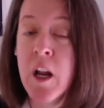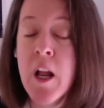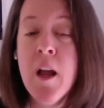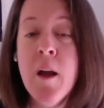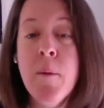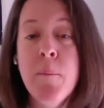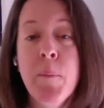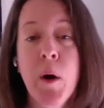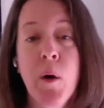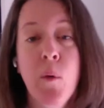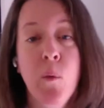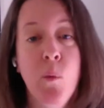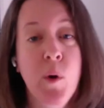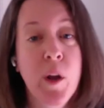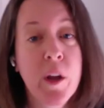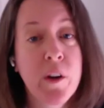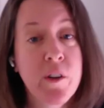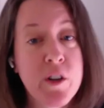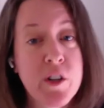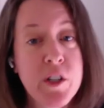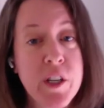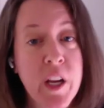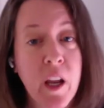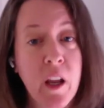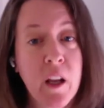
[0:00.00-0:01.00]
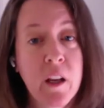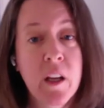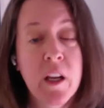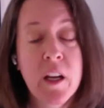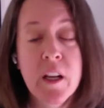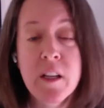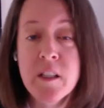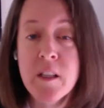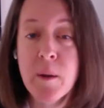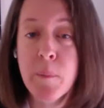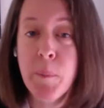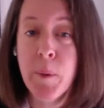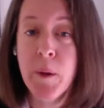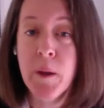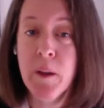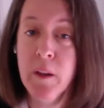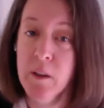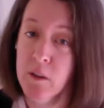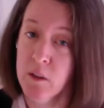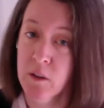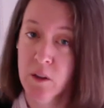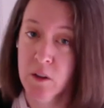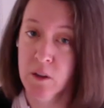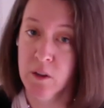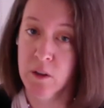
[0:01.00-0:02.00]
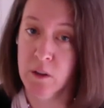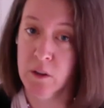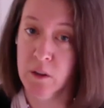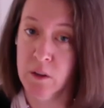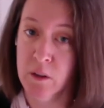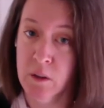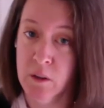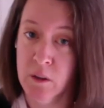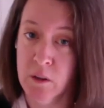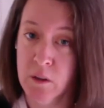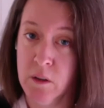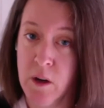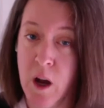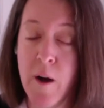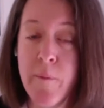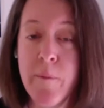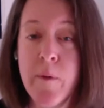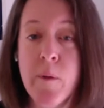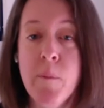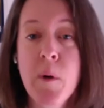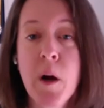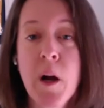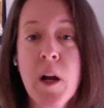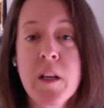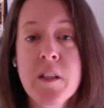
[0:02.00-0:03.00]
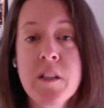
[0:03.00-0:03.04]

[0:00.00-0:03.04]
but we understand it's a political compromise.